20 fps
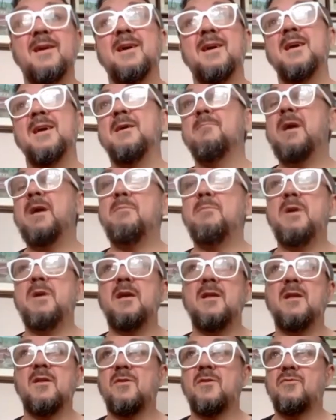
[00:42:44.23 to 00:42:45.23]

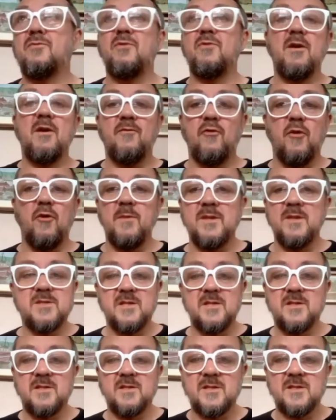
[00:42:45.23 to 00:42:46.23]
maybe 3 or 4
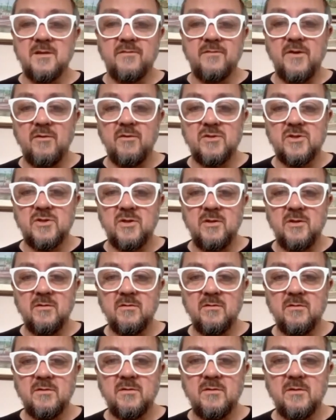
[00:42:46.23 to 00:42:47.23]
months into the future,
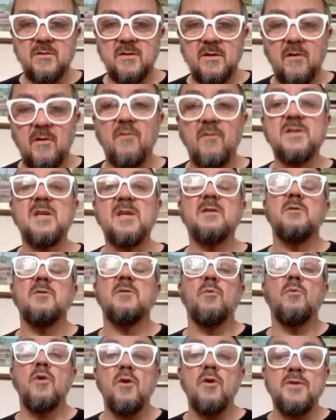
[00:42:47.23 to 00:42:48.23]
obviously
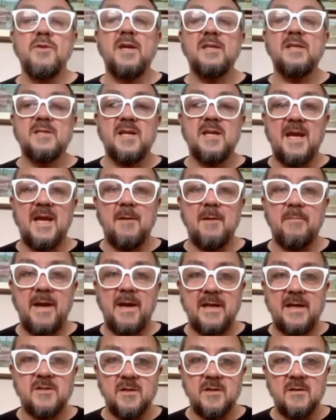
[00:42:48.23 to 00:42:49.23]
the world needs to get
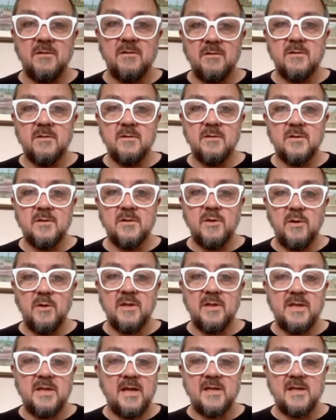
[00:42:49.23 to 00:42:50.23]
back to doing
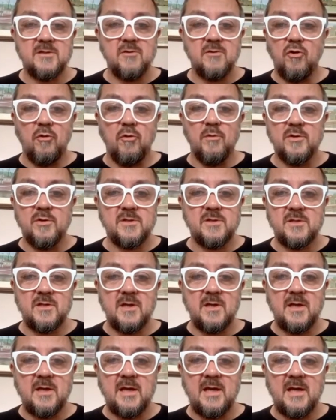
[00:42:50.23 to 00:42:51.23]
things almost
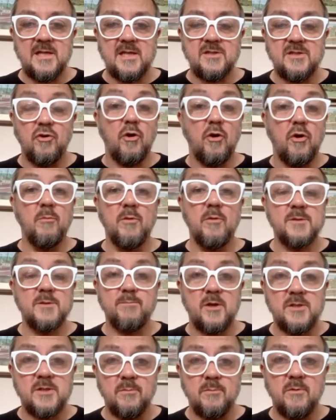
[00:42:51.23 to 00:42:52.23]
as normal as
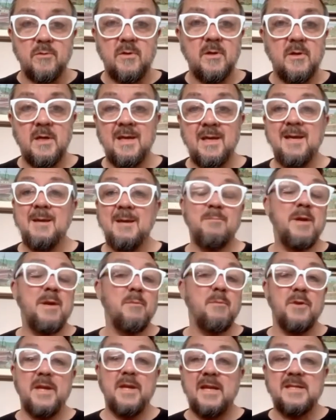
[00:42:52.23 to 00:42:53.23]
possible.
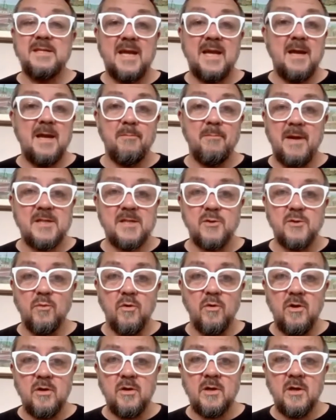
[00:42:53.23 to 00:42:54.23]
People need to get back to
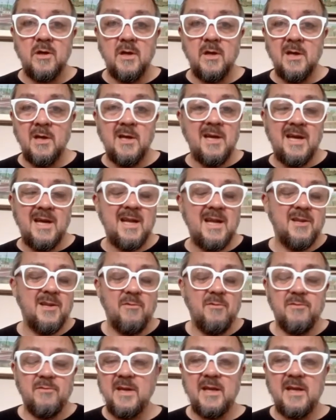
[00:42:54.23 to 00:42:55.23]
work. And I
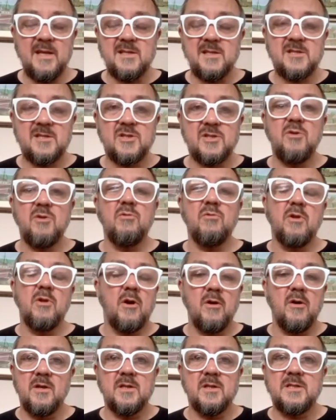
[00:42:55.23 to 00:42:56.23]
don't think it's too
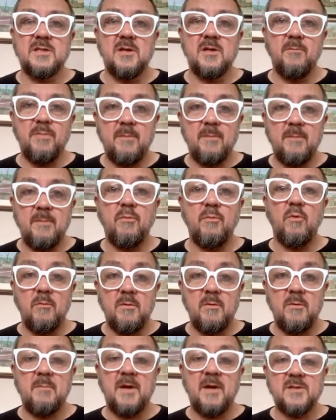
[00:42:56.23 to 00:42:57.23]
long until people will be
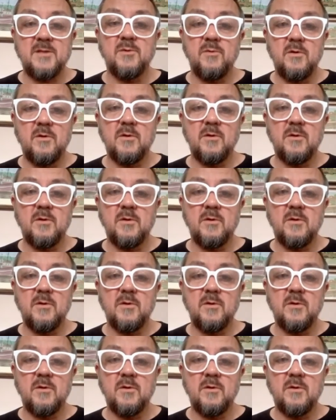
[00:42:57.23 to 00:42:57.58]
back to work.